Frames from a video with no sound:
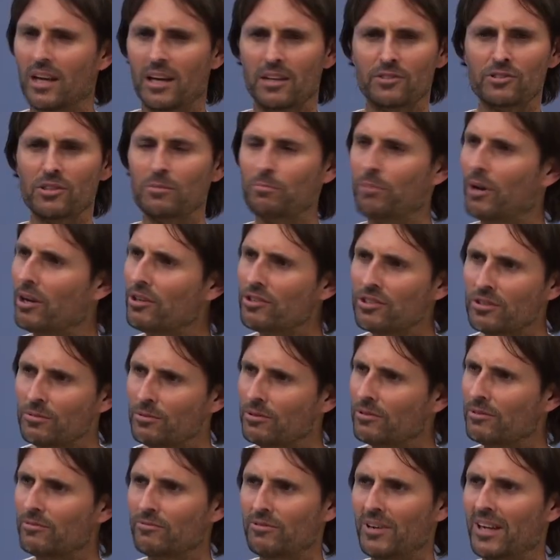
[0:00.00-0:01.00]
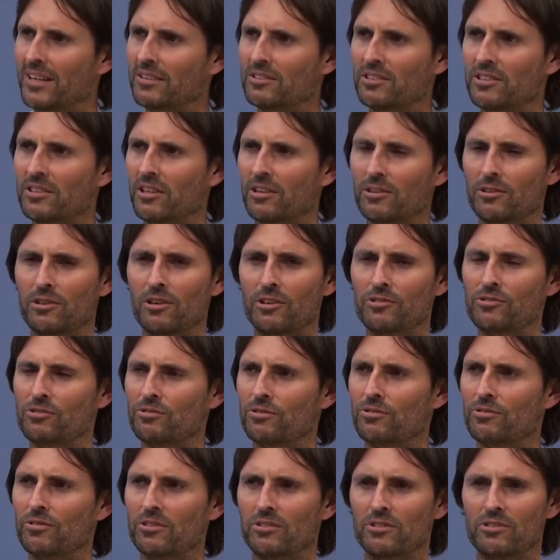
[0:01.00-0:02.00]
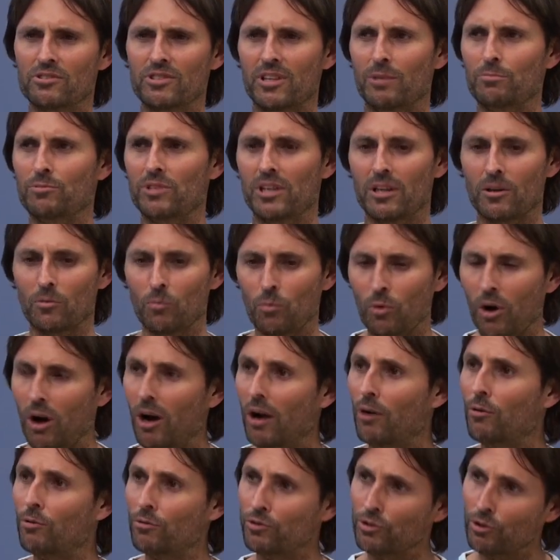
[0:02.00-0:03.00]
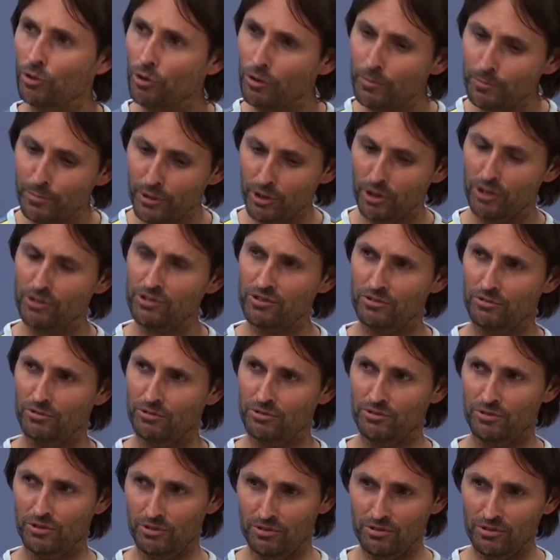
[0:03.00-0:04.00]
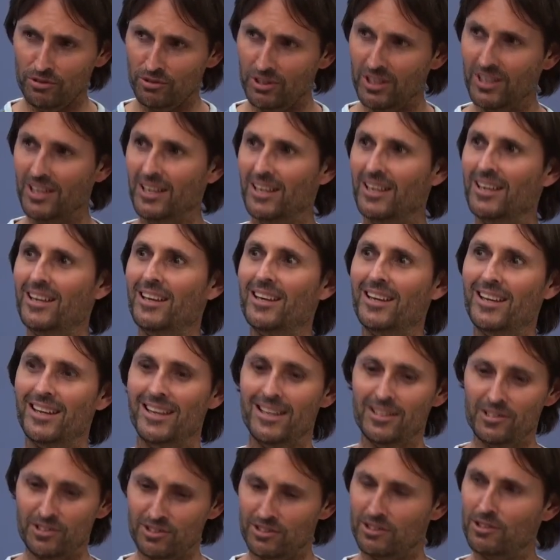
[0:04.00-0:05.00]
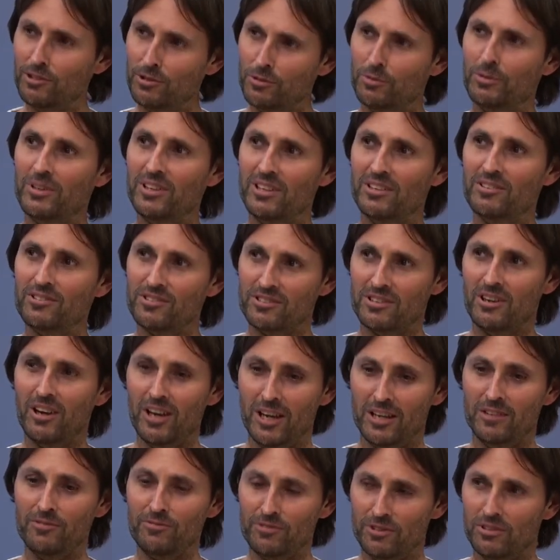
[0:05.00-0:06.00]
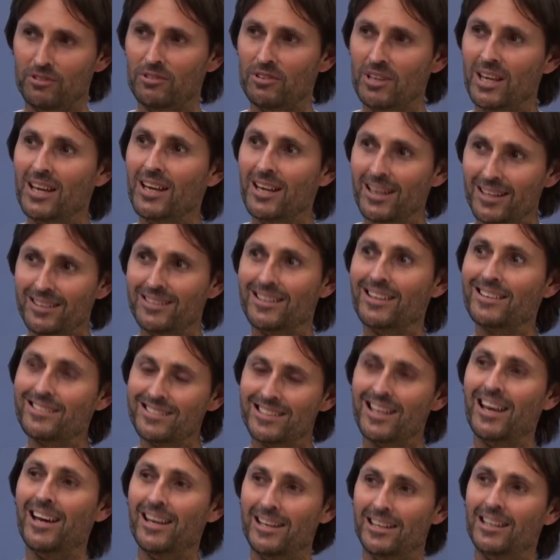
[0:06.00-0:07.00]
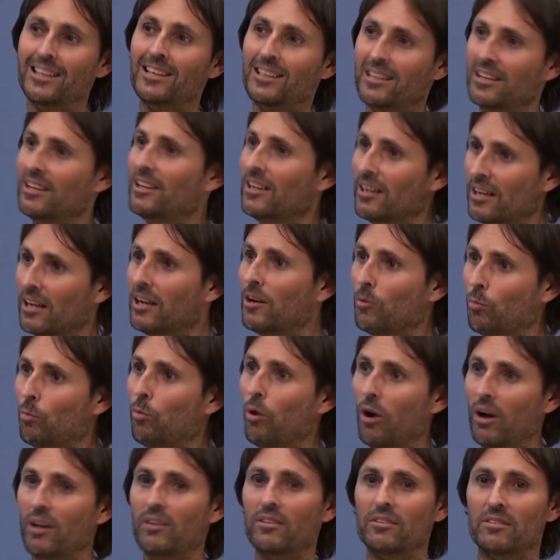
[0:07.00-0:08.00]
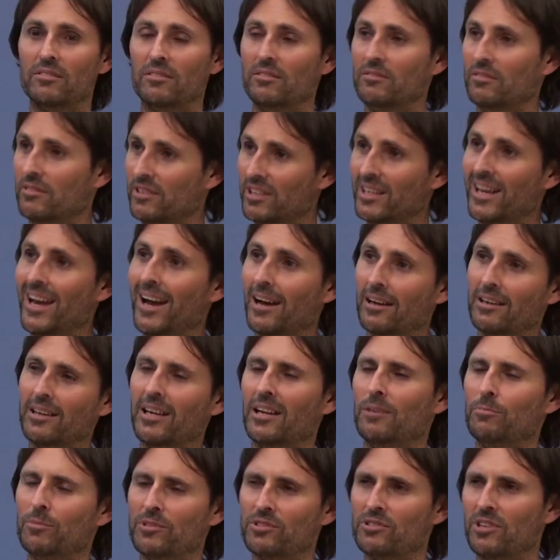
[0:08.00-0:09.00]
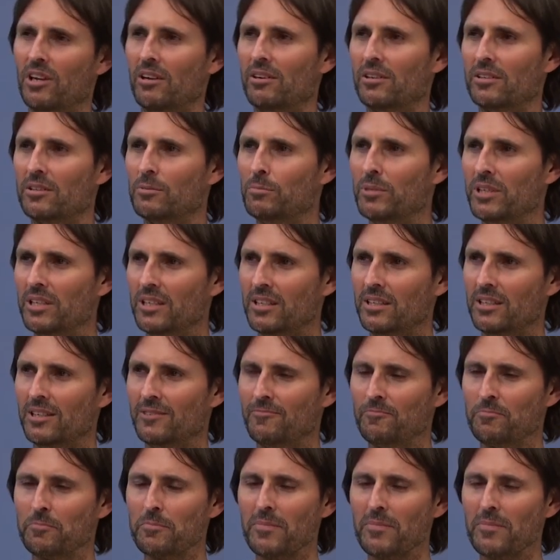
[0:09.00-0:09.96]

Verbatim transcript: It's impossible, in fact, to know God's truth on a subject while your personal truth is still within inside of you dictating what the outcome is going to be.